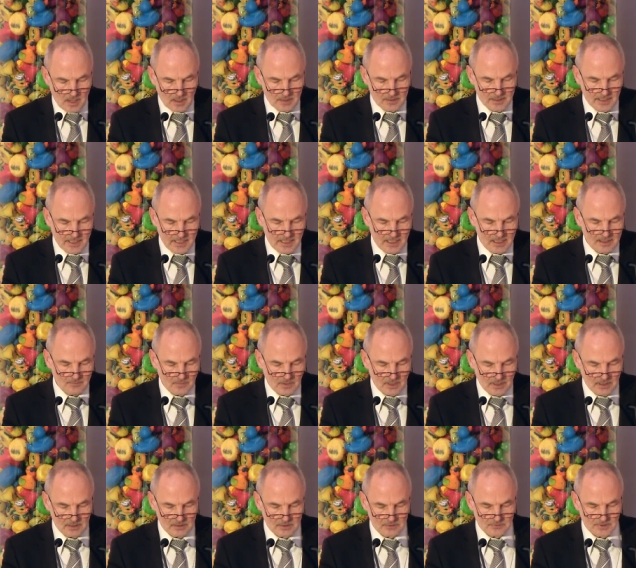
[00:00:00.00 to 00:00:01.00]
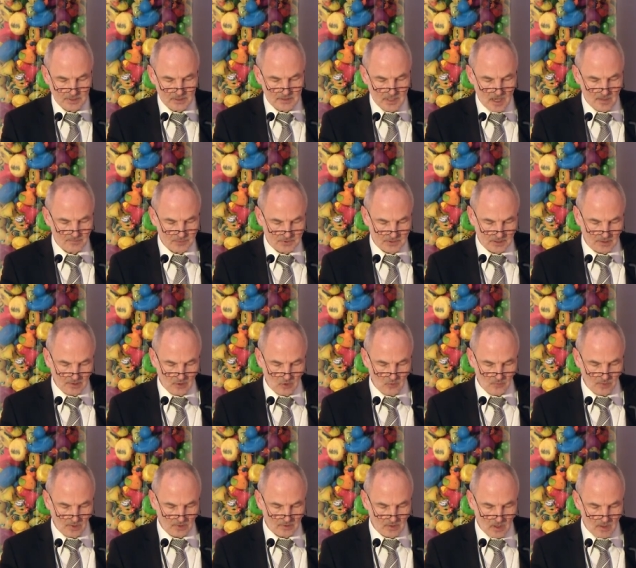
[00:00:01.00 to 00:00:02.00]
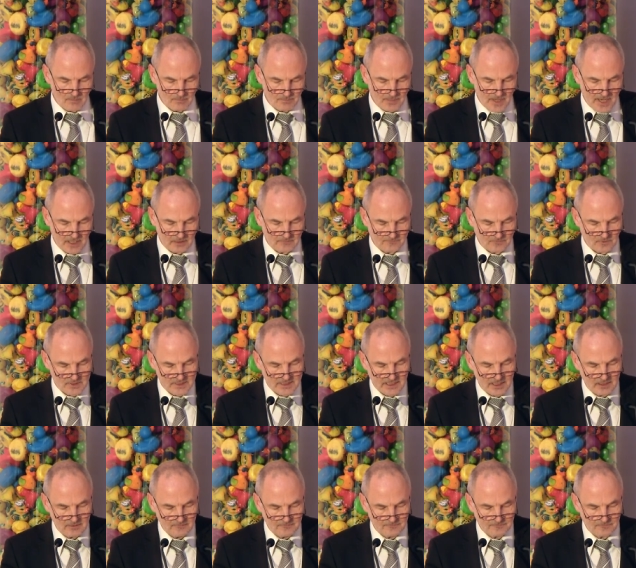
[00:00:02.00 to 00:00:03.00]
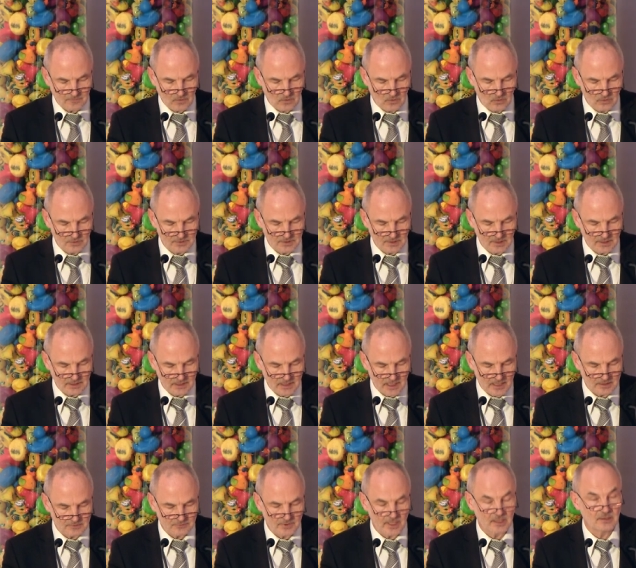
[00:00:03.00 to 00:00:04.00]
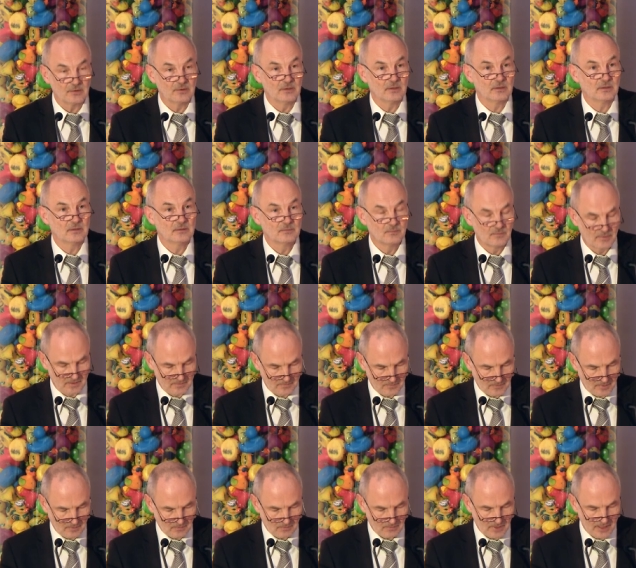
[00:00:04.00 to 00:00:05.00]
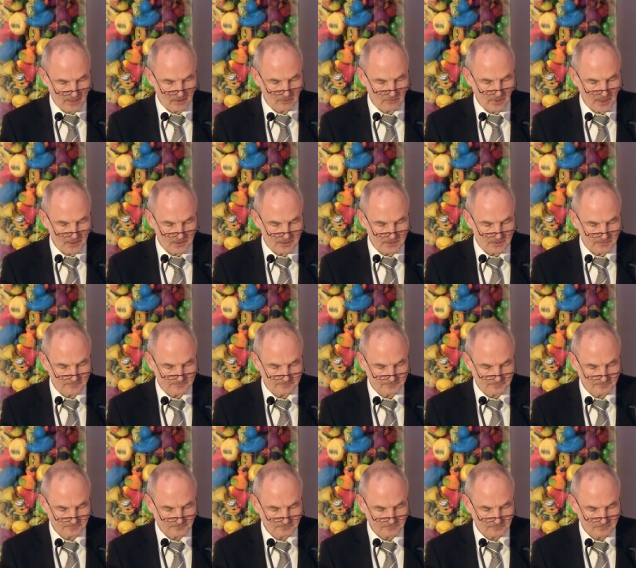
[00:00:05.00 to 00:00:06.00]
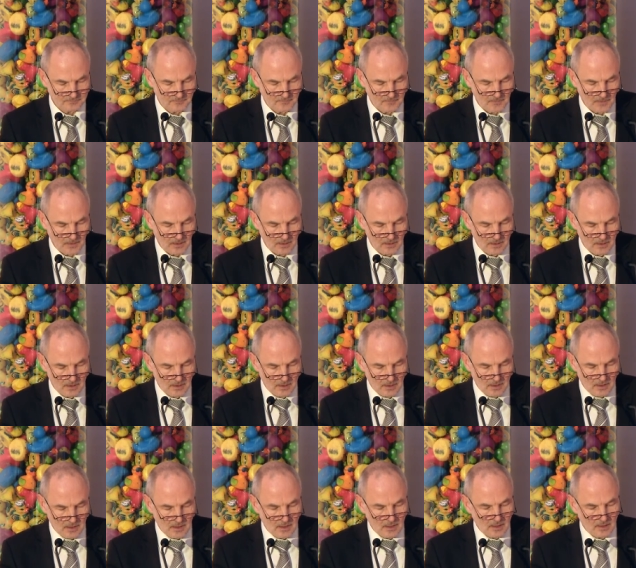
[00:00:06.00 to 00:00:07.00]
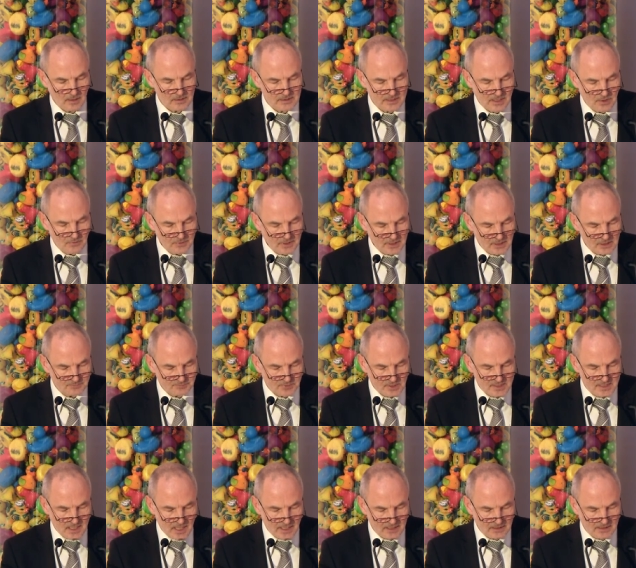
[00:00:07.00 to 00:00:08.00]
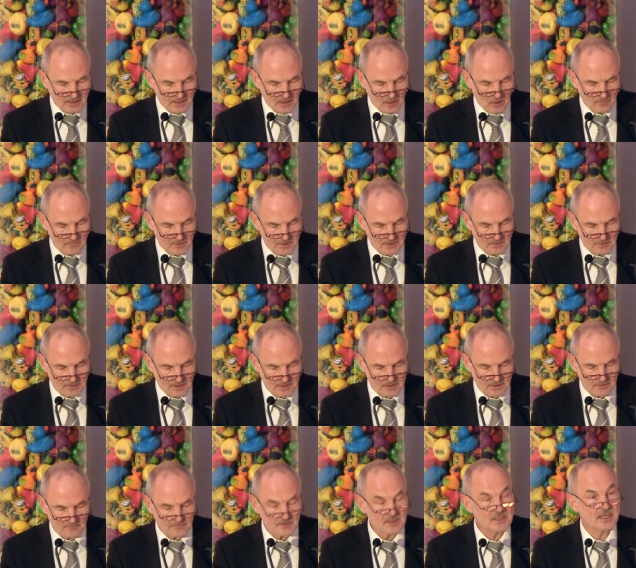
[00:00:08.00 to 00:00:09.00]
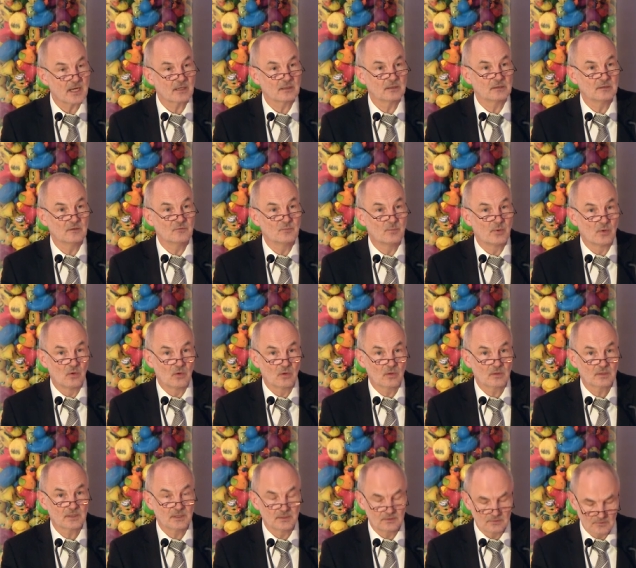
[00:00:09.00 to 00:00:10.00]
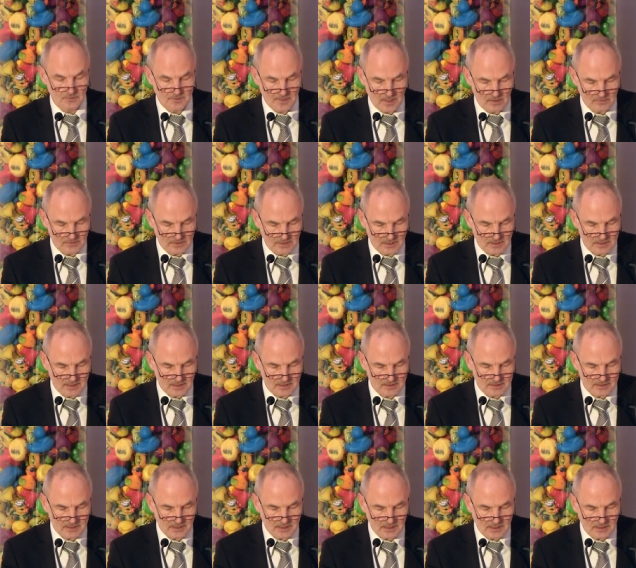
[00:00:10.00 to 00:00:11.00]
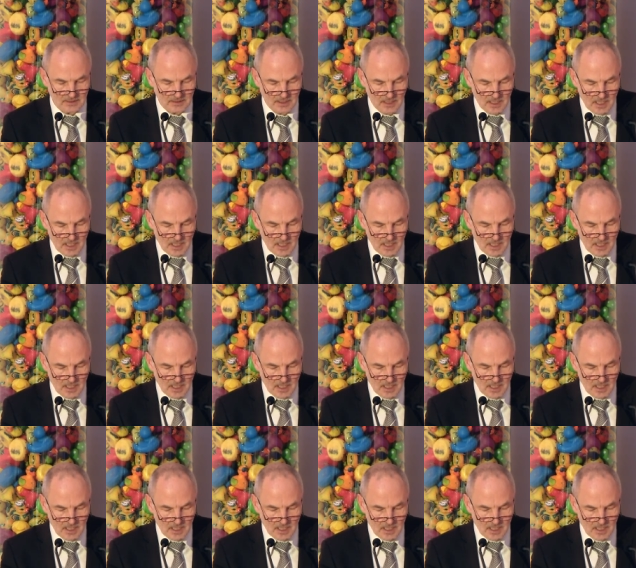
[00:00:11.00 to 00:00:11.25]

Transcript: The aim is to adopt a global compact for safe, orderly, and regular migration. Estonia is presiding over the UNICEF Executive Board in 2016,